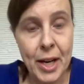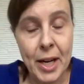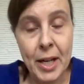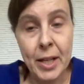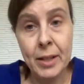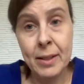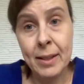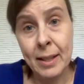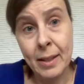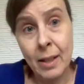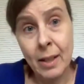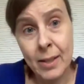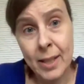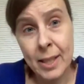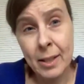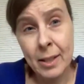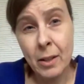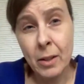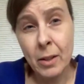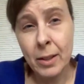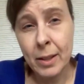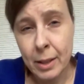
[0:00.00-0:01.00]
there that are
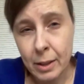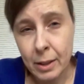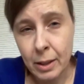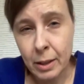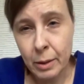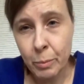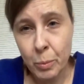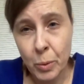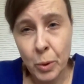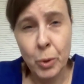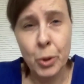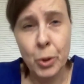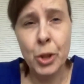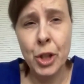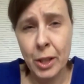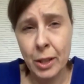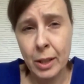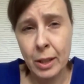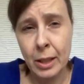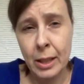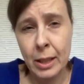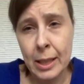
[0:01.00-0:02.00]
starting to emerge
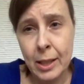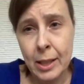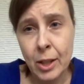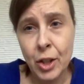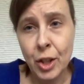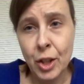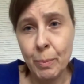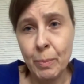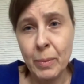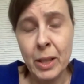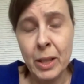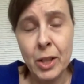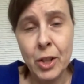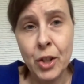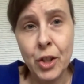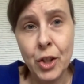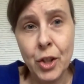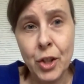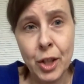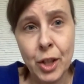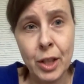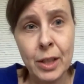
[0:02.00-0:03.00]
in the leadership
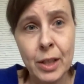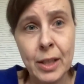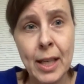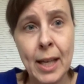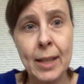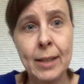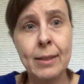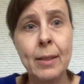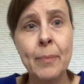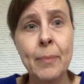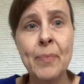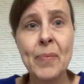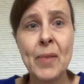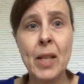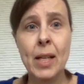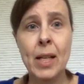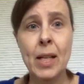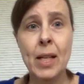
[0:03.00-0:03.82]
literature that,